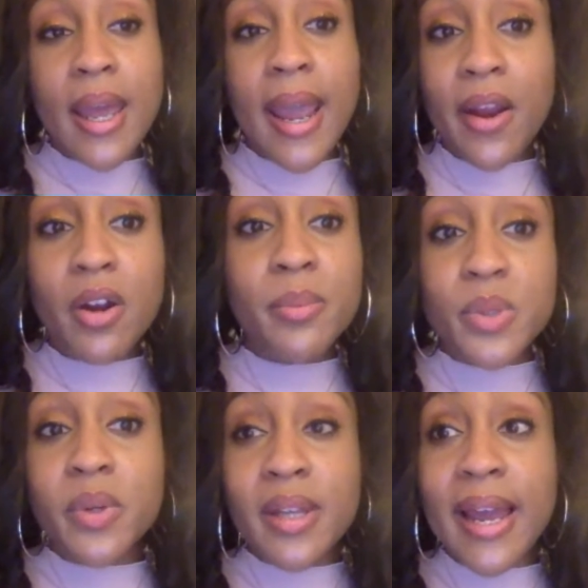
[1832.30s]

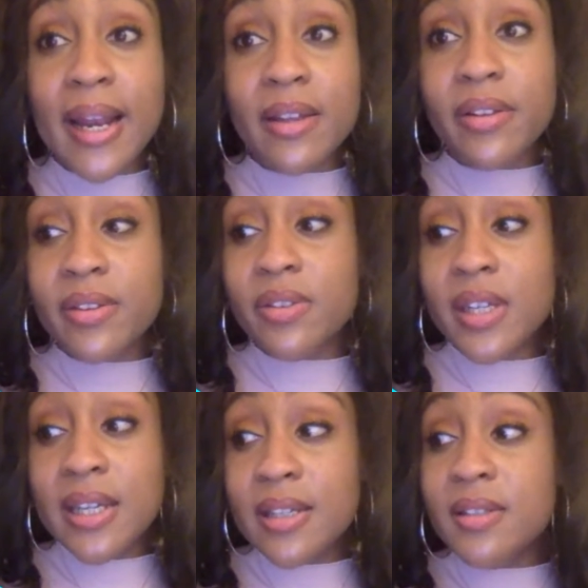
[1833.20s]
Harems were like
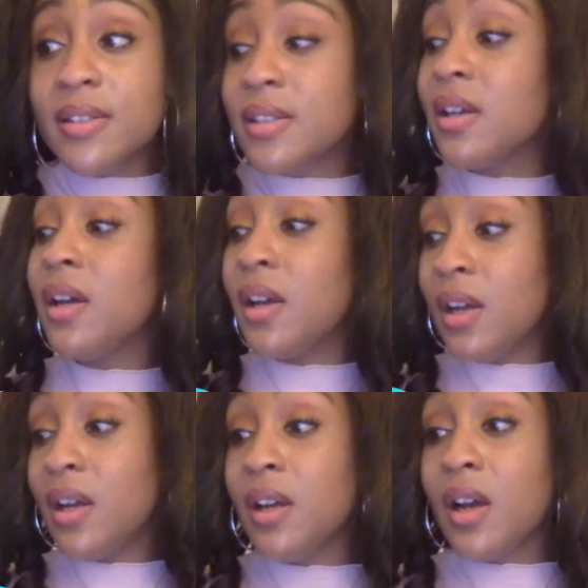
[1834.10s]
these
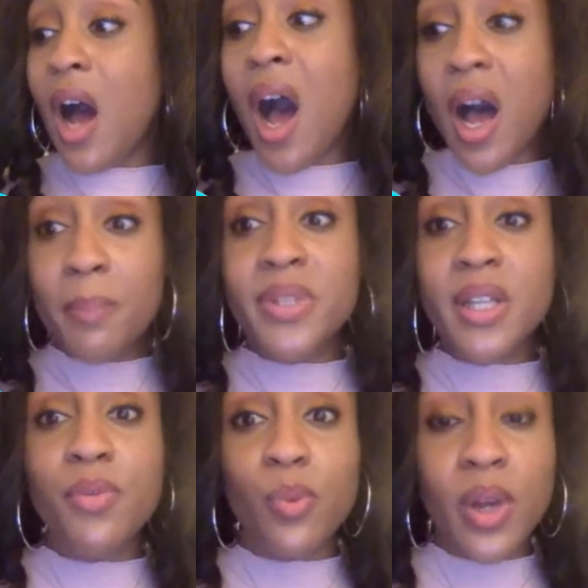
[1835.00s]
hubs
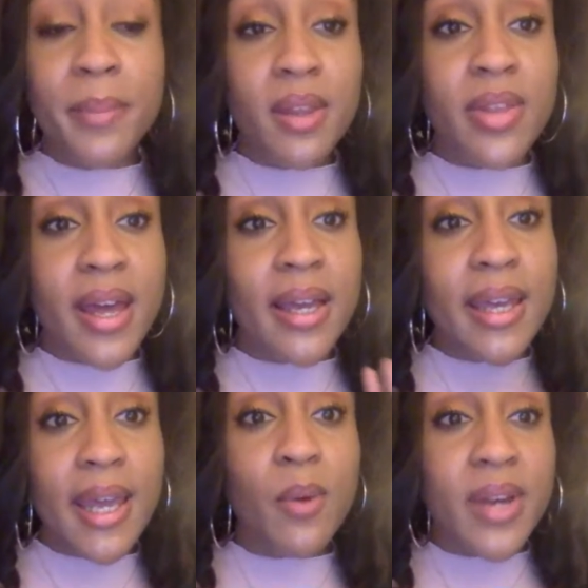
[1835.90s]
of women that a
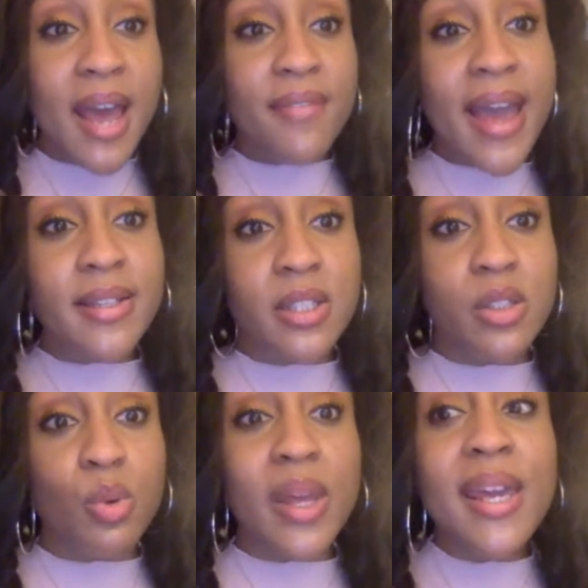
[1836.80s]
king would have access
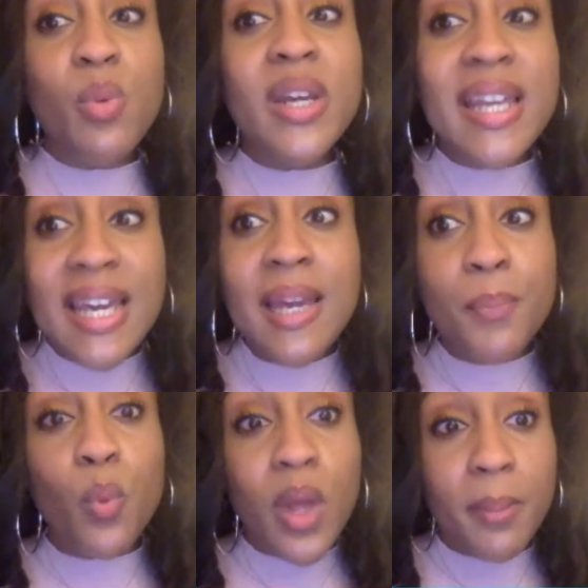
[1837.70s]
to. He would
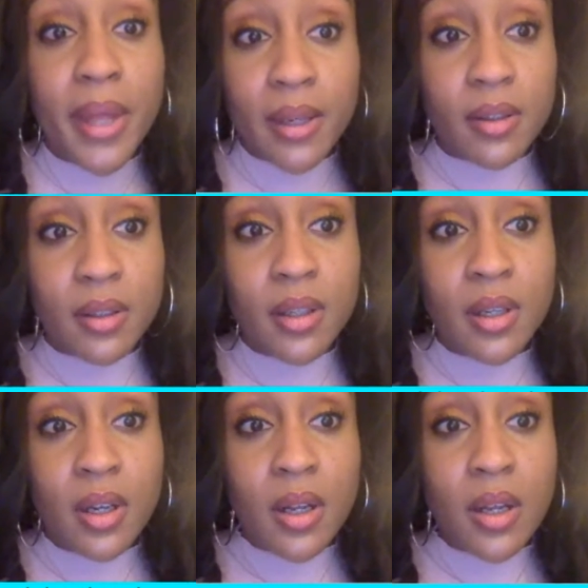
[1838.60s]
keep women,
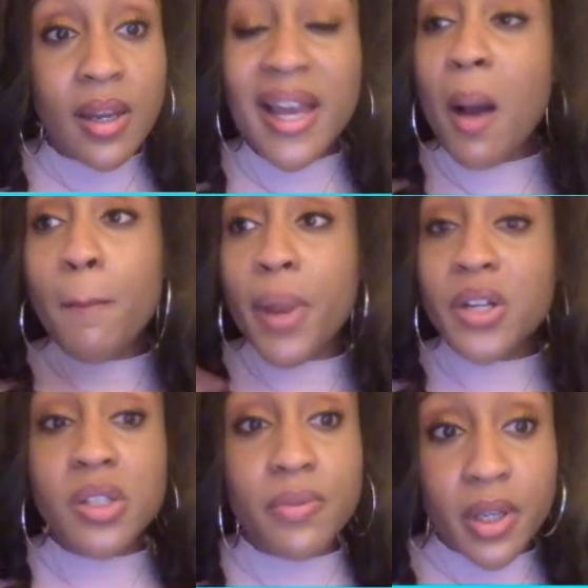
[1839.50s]
like a
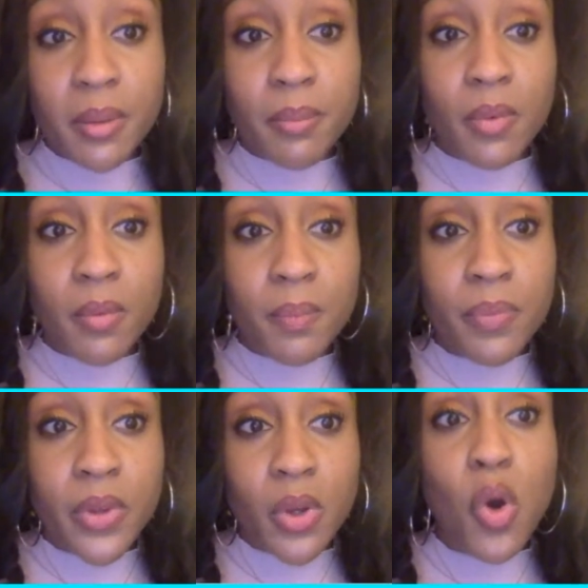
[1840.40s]
bunch of them,
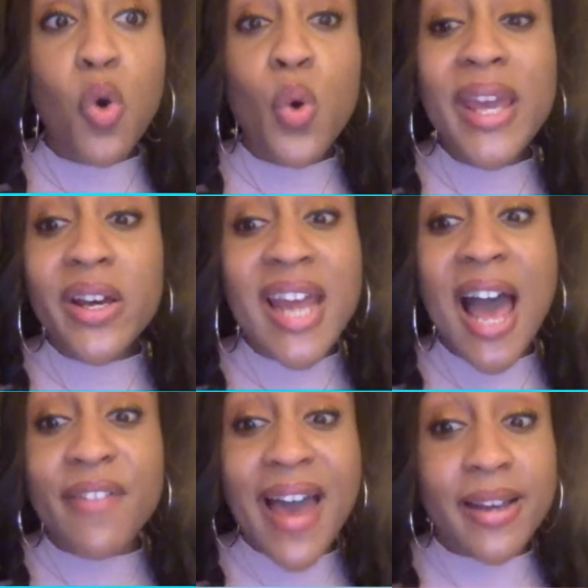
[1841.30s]
who he could
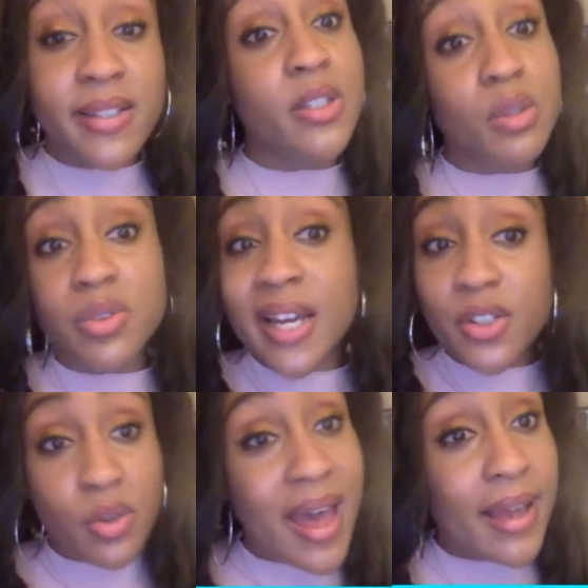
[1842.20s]
have access to,
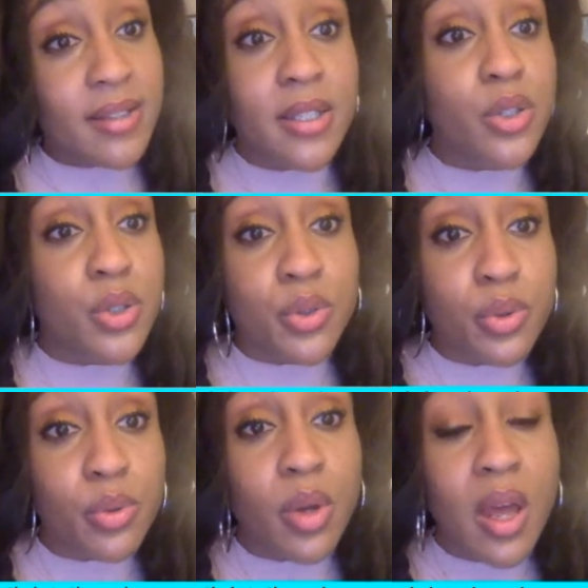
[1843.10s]
sexual access
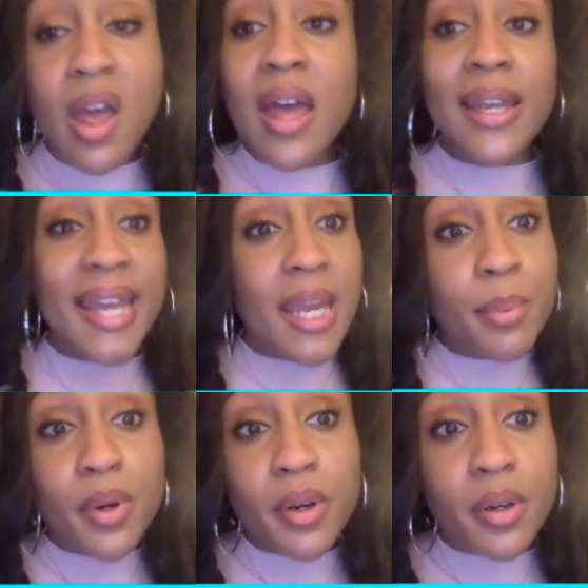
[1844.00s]
to,
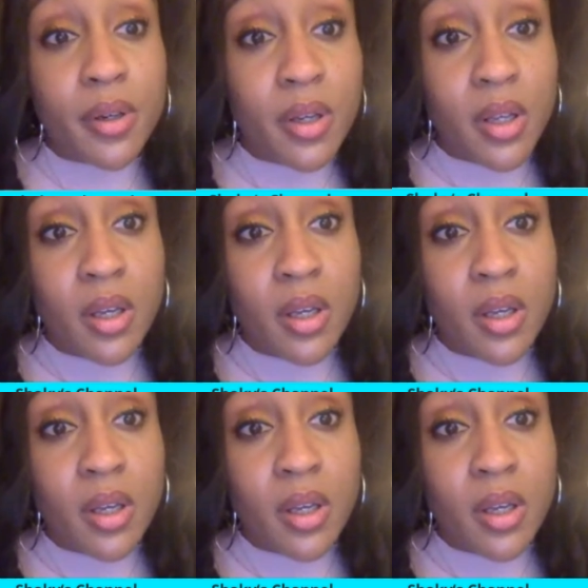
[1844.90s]
labor.